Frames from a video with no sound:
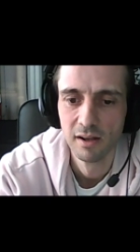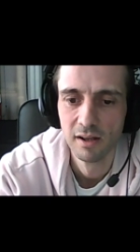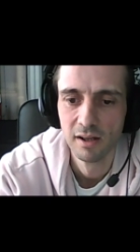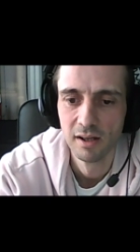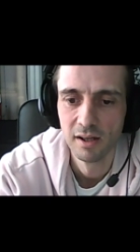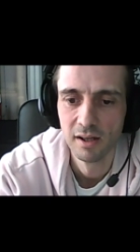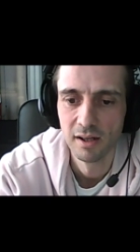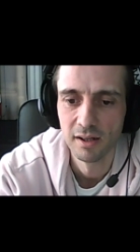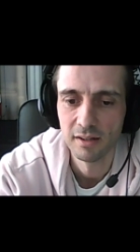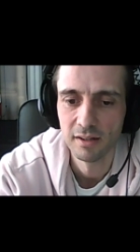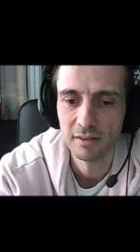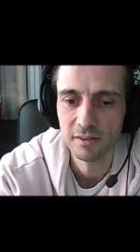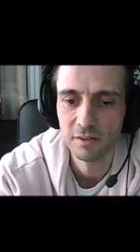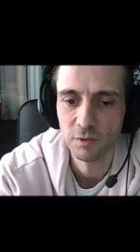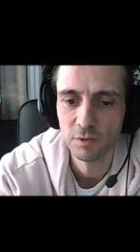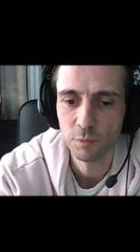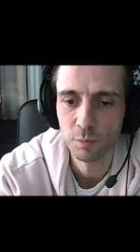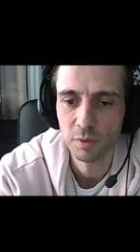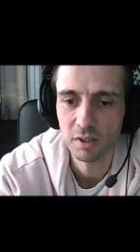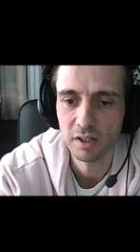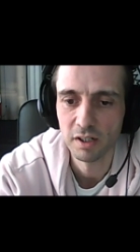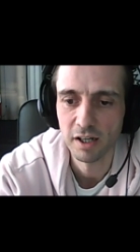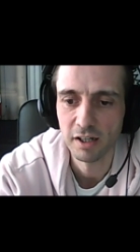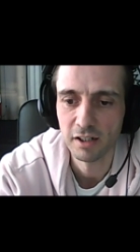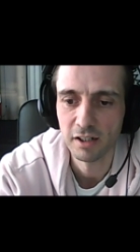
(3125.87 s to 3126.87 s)
it's
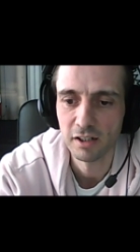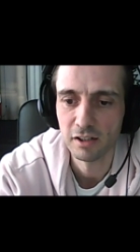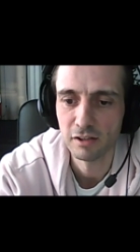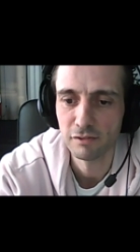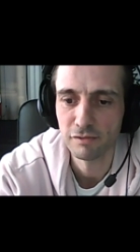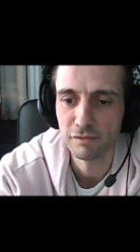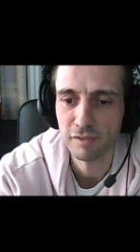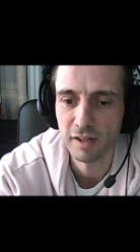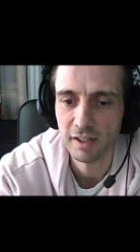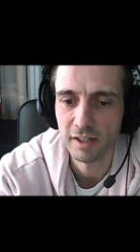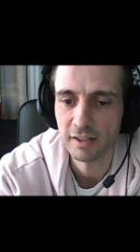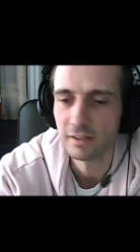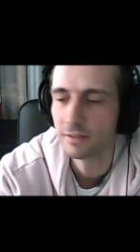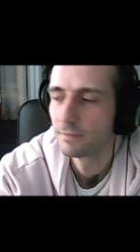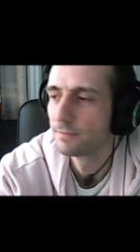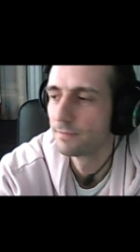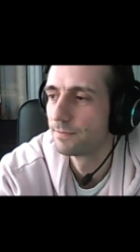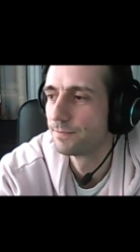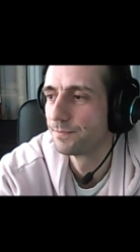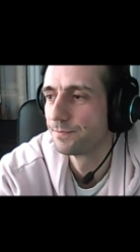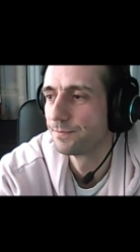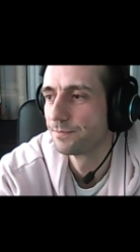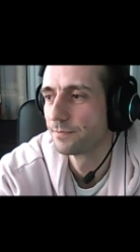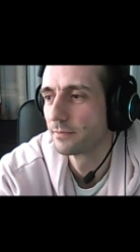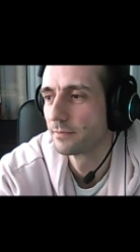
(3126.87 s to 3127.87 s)
been identified.
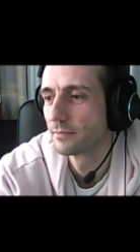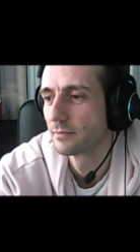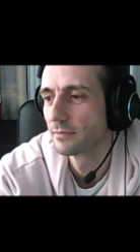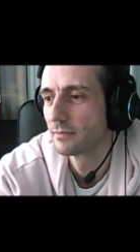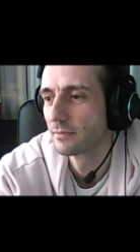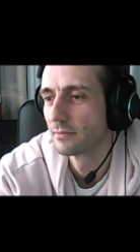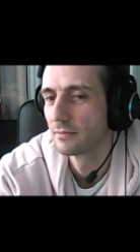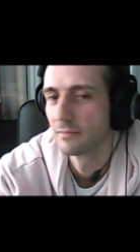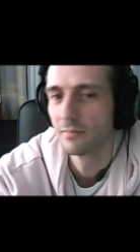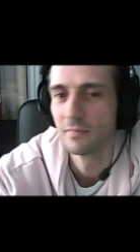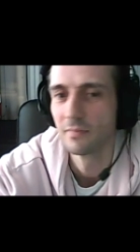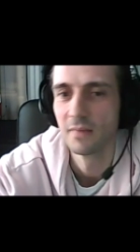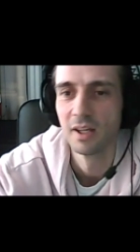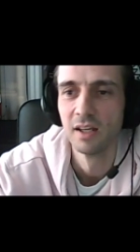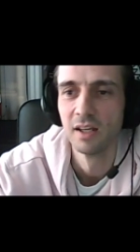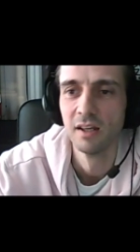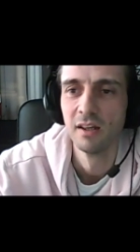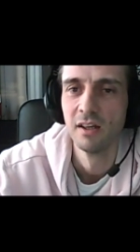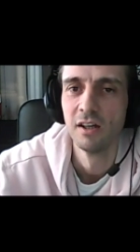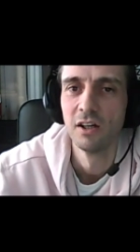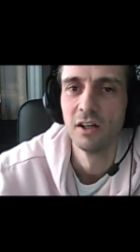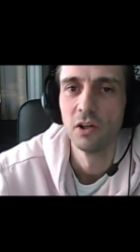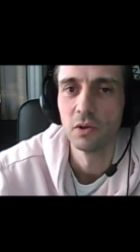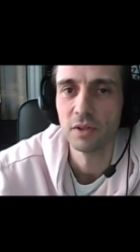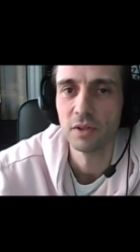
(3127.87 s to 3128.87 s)

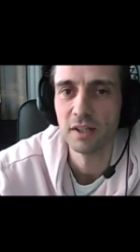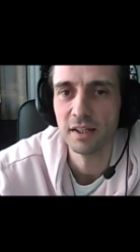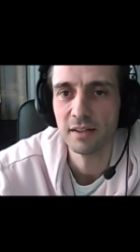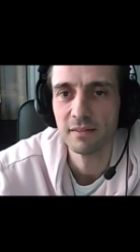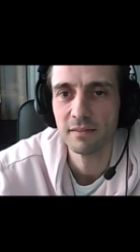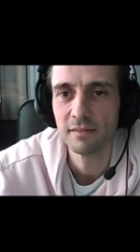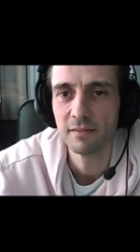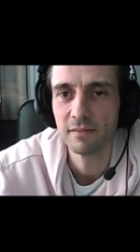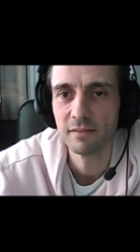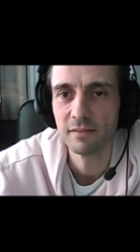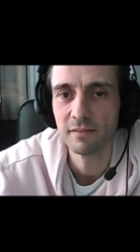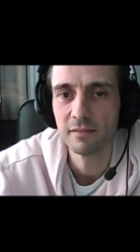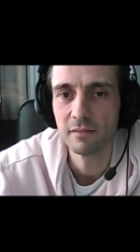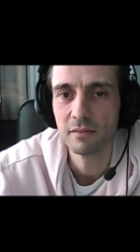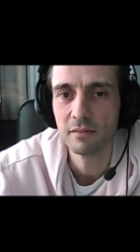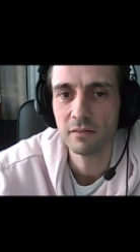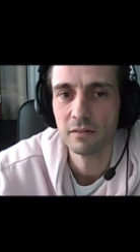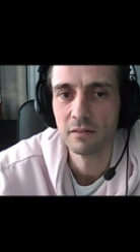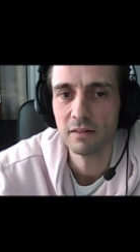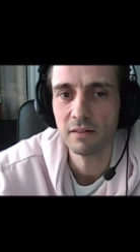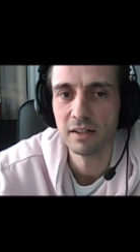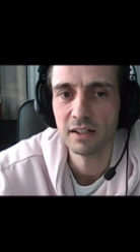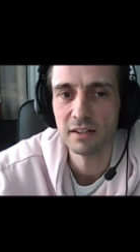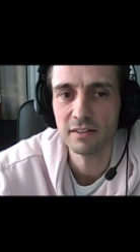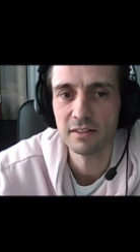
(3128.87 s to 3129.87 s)
Okay,
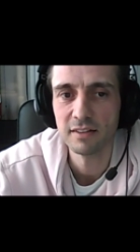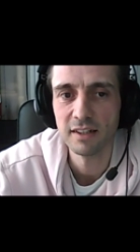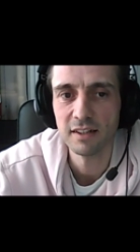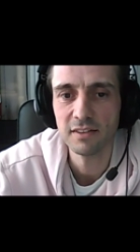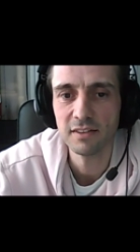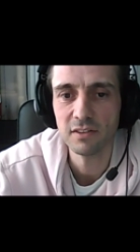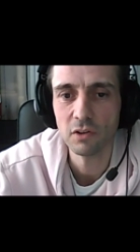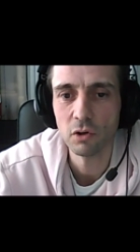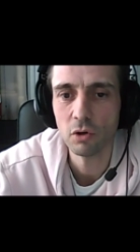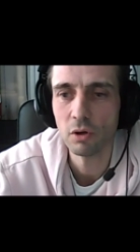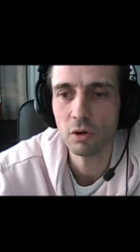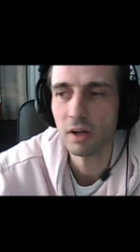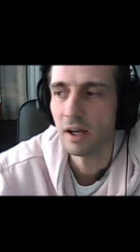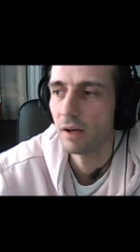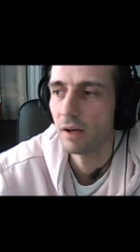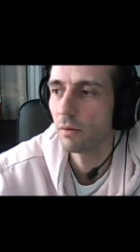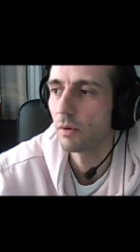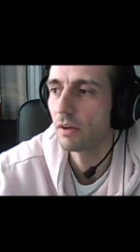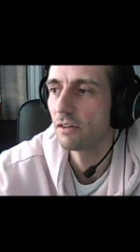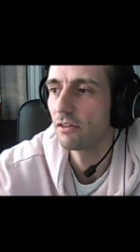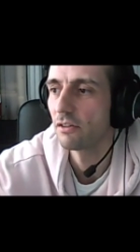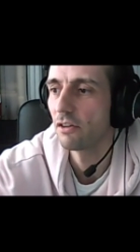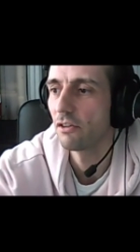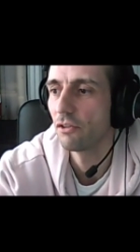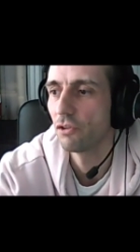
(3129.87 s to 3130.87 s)
well, that's all I
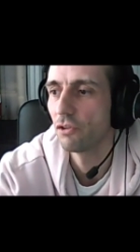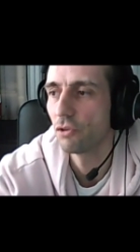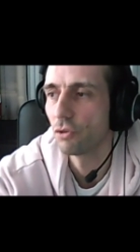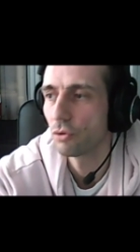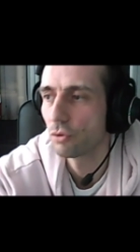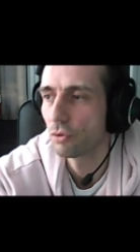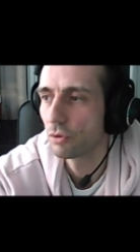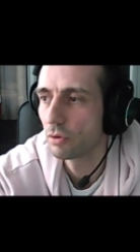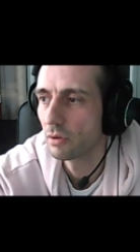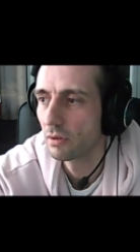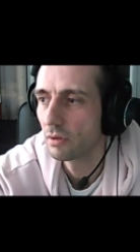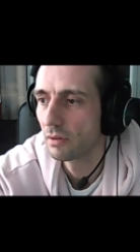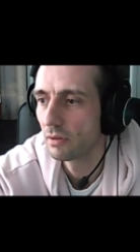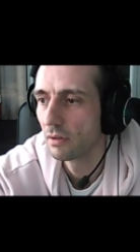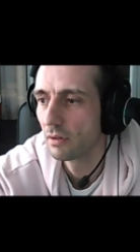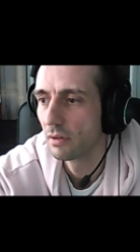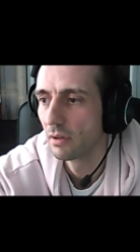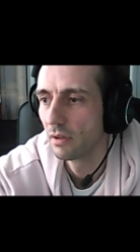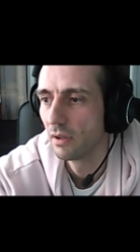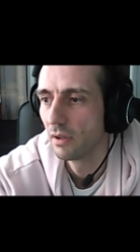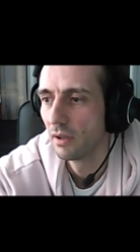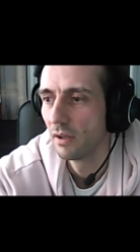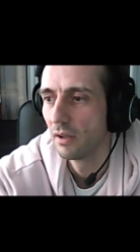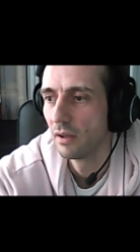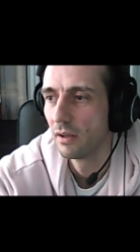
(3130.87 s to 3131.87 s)
wanted to
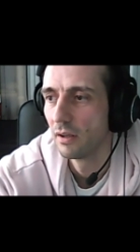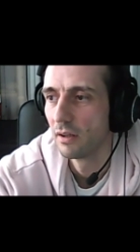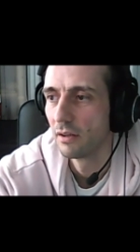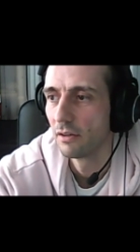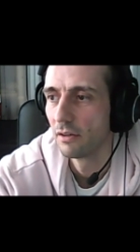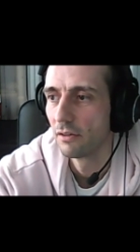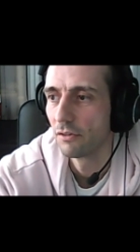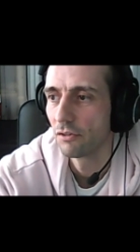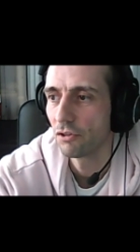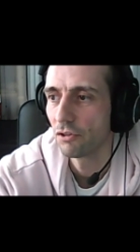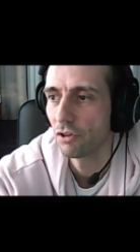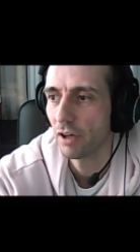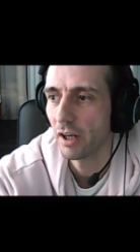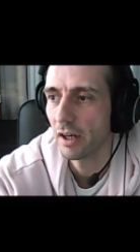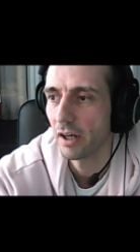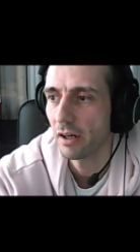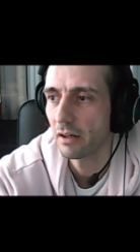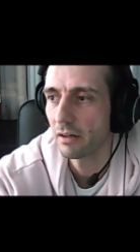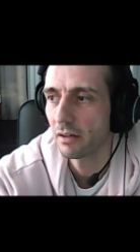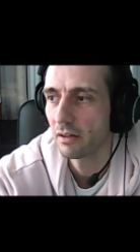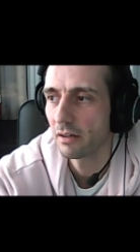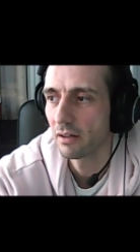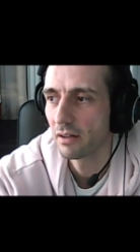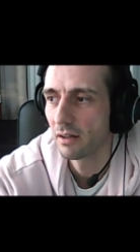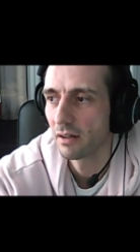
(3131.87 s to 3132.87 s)
share
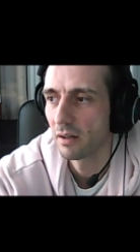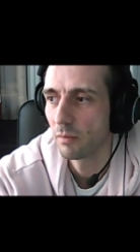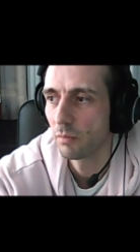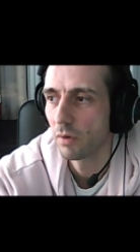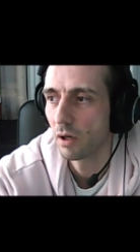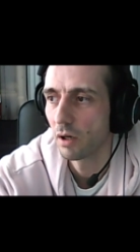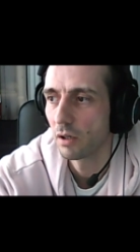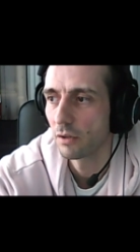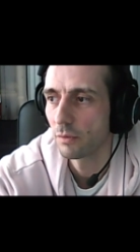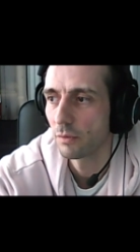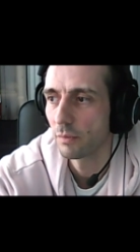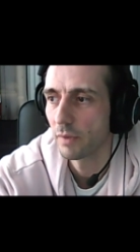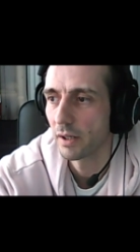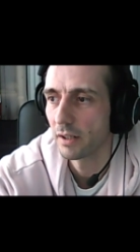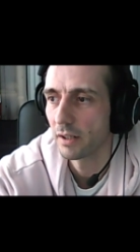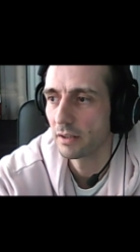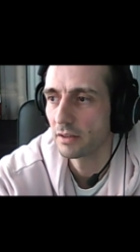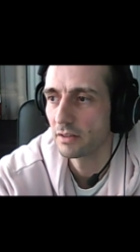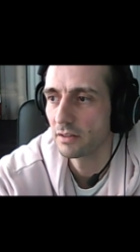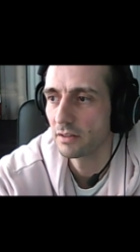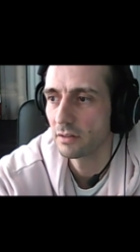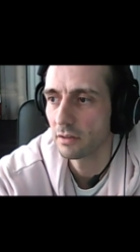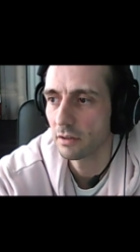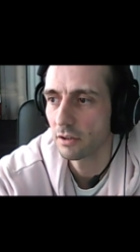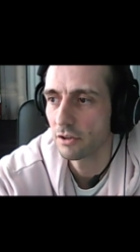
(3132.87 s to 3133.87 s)
about my
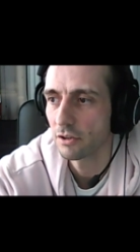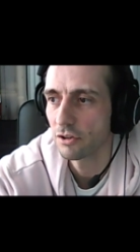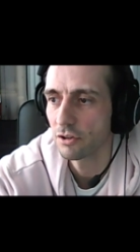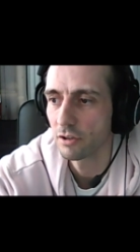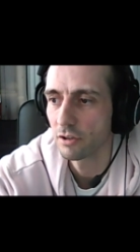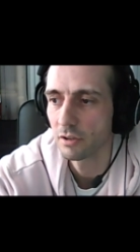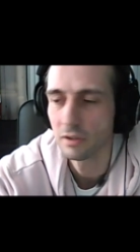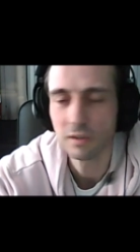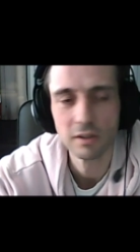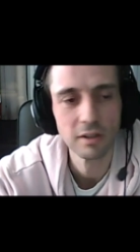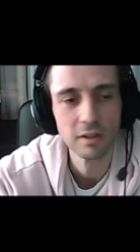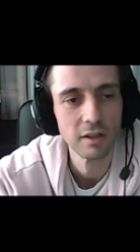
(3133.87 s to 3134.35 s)
research.